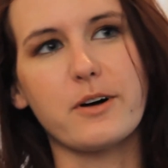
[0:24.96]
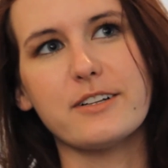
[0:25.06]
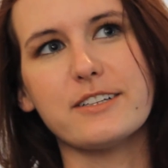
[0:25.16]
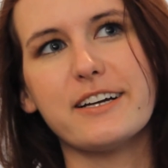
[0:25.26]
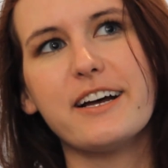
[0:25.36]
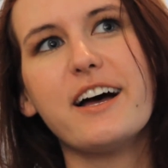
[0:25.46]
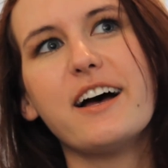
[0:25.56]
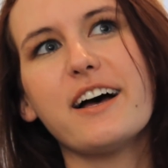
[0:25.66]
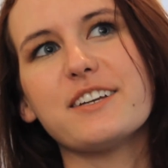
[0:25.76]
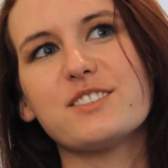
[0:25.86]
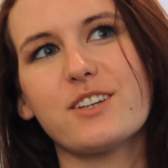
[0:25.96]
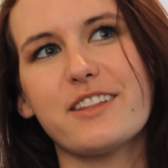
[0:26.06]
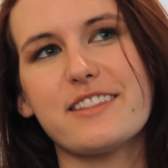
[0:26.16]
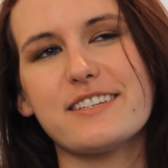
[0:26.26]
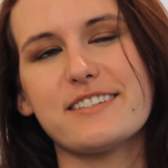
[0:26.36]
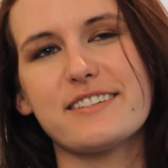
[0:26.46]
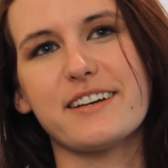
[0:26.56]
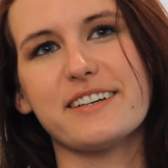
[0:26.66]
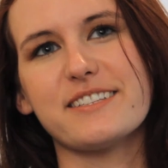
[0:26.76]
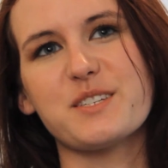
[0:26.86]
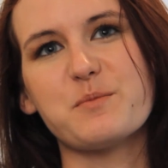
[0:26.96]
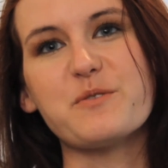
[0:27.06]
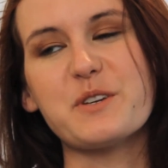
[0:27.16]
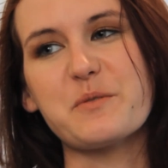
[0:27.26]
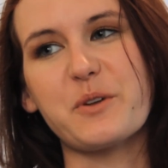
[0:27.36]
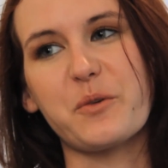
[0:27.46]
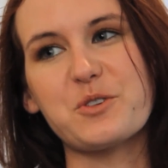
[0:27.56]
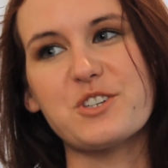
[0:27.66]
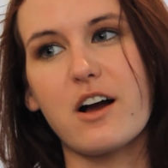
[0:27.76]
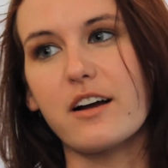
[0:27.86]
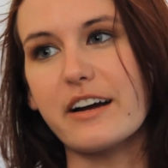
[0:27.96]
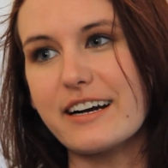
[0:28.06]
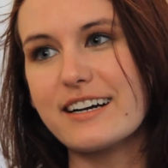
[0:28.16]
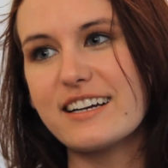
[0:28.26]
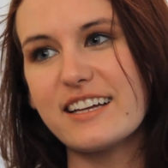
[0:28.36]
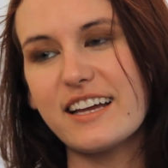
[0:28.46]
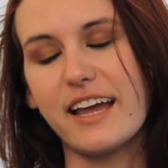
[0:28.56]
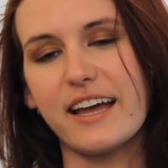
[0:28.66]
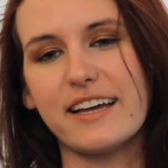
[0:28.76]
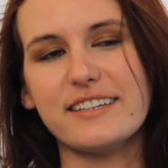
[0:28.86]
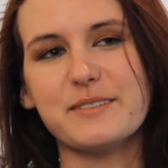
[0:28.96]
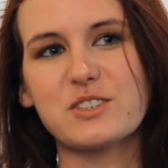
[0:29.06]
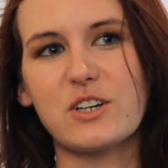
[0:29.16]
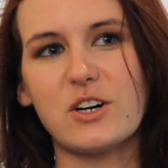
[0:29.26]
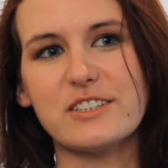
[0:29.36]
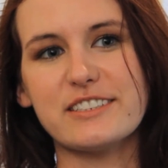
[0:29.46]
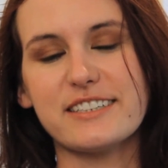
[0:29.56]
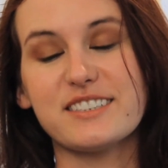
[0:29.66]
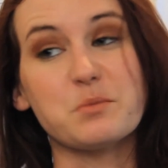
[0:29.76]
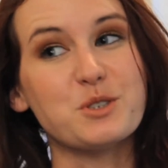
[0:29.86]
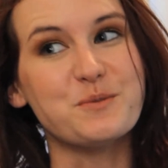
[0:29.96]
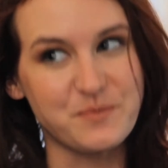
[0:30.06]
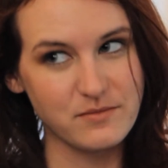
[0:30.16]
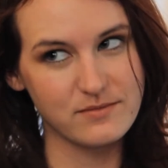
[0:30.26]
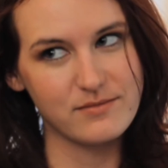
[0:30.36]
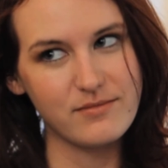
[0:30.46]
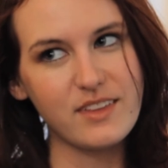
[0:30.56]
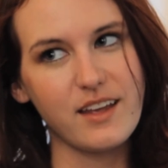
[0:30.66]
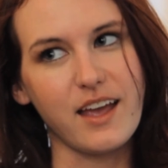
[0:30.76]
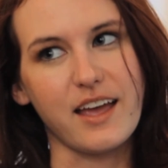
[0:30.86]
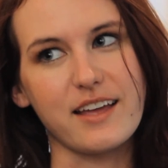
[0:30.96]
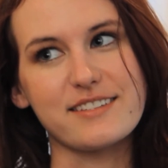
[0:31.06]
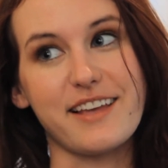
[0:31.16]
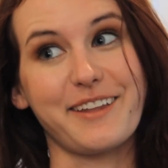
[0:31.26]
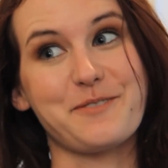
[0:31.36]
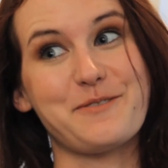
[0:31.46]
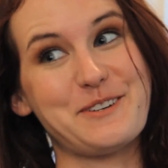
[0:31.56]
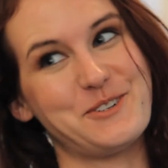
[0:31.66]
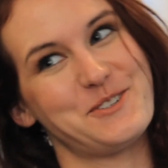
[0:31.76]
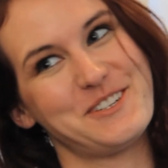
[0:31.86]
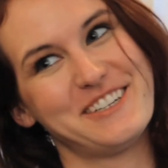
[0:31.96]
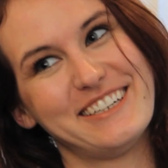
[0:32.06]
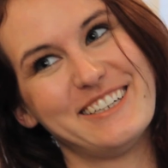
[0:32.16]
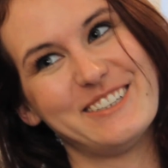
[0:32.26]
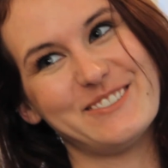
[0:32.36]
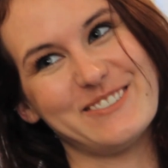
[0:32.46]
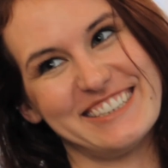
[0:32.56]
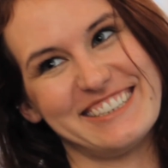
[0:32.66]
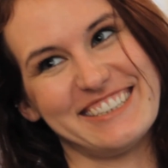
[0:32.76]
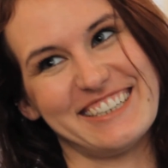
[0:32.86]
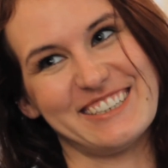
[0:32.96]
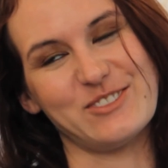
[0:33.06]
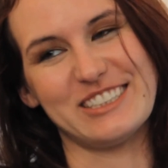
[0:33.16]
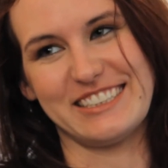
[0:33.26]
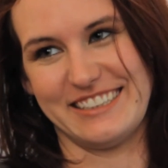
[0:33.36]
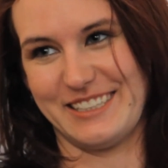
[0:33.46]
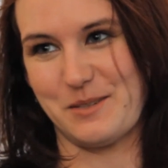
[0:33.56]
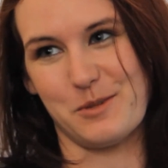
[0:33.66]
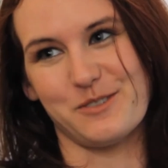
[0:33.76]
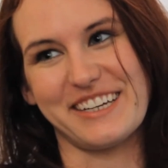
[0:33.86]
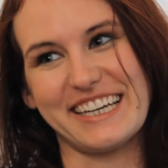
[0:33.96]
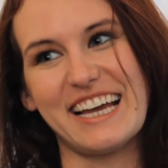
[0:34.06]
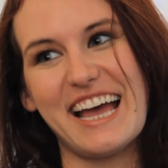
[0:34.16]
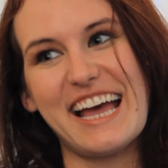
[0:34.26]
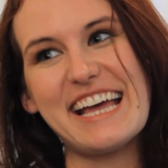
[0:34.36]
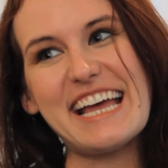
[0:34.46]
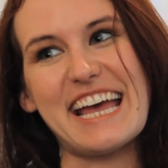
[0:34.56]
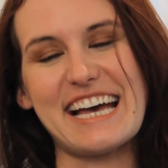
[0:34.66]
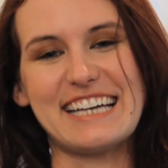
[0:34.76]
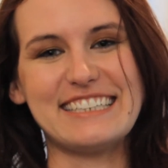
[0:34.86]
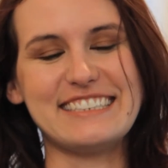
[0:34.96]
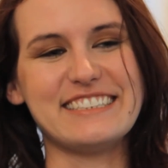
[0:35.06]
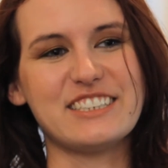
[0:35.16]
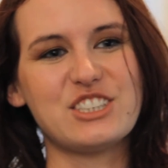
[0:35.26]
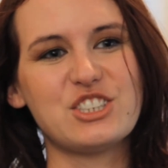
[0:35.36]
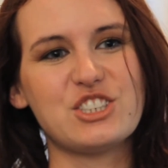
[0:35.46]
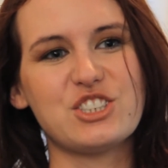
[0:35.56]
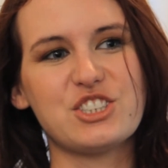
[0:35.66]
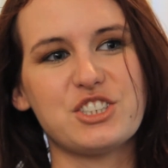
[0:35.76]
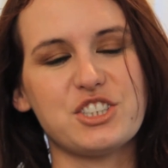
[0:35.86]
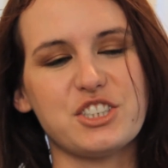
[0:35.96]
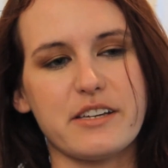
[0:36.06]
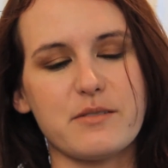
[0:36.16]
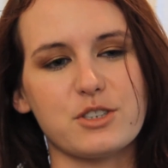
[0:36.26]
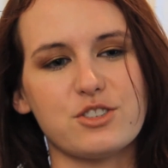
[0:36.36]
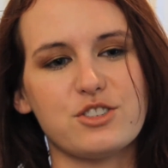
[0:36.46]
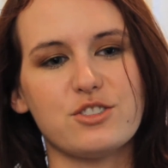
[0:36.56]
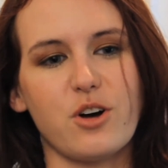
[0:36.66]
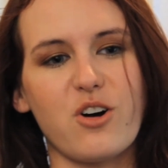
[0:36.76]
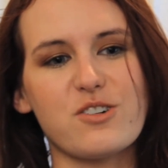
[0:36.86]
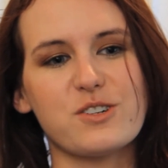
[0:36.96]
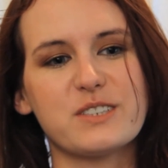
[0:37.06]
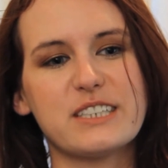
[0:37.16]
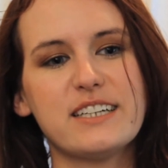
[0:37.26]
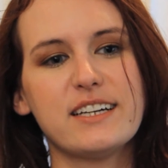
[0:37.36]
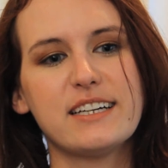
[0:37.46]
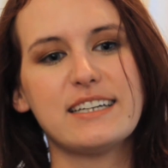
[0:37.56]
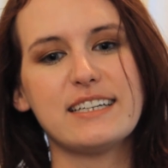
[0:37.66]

Well, I saw this movie when I was younger, and it was called Sybil, and Sally Field was in this movie, and she was so